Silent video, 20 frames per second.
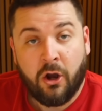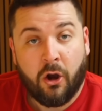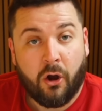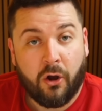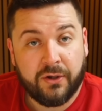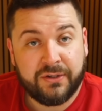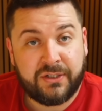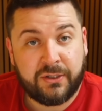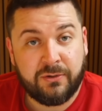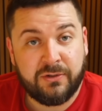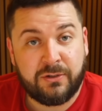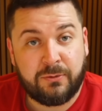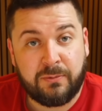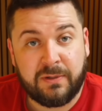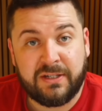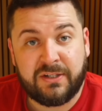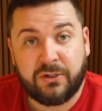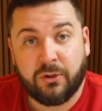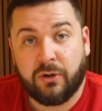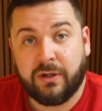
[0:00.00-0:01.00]
Also, as
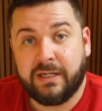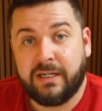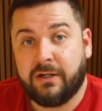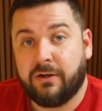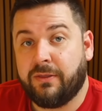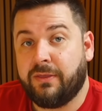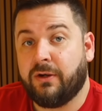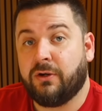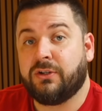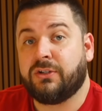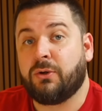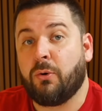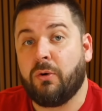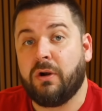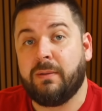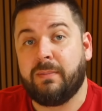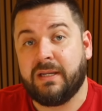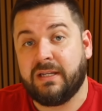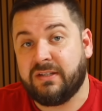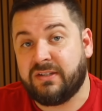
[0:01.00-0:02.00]
we saw here, there's going
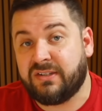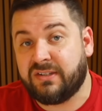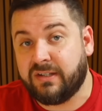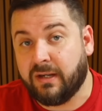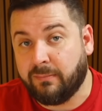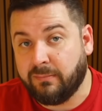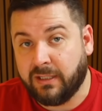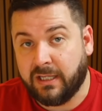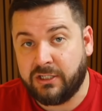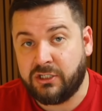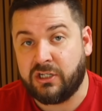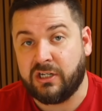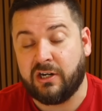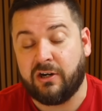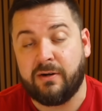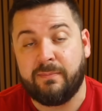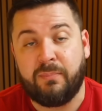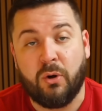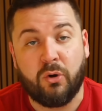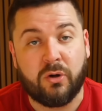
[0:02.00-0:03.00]
to be some
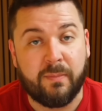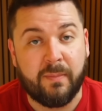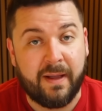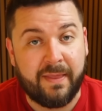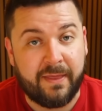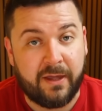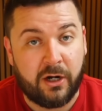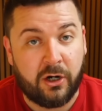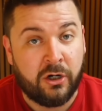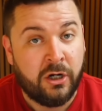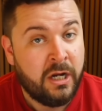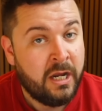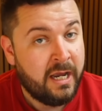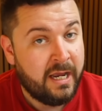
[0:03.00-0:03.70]
legendary Pokemon that are